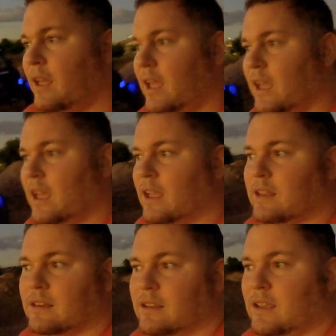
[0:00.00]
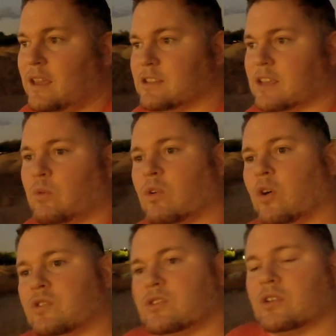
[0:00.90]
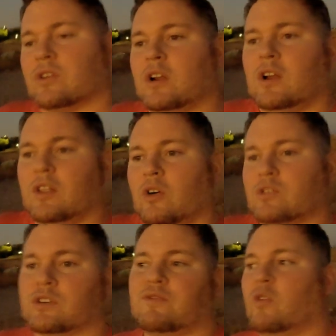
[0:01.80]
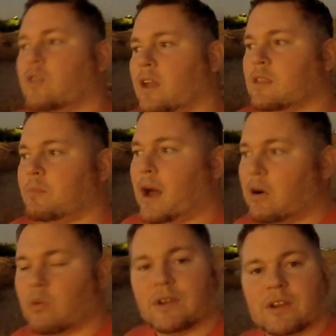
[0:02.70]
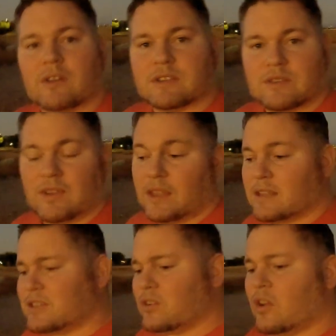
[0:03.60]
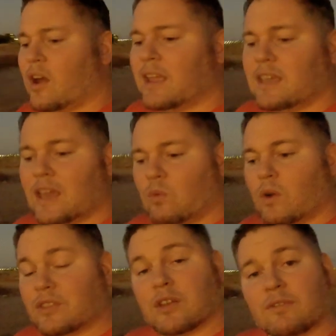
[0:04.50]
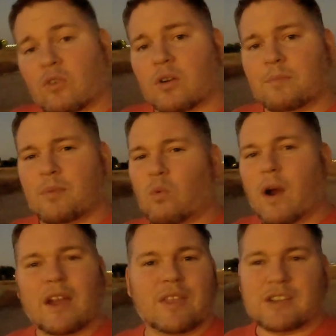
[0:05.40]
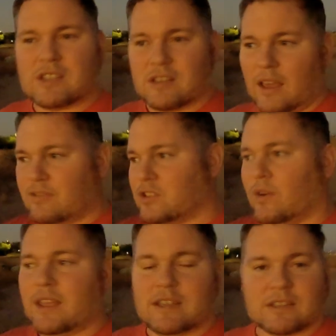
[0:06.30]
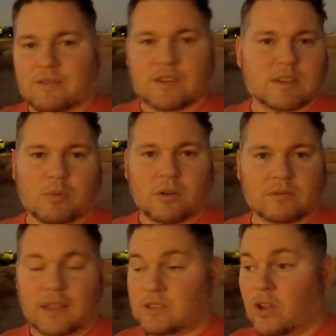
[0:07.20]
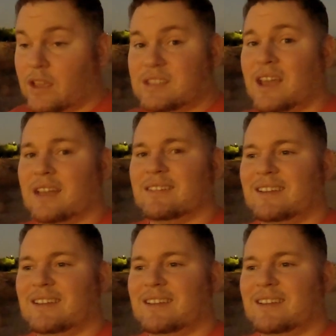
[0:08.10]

And he's like, well, those are for like the power windows and stuff like that. I said, no, I get what they're for, but why are they just left so hideously visible? That's all I said.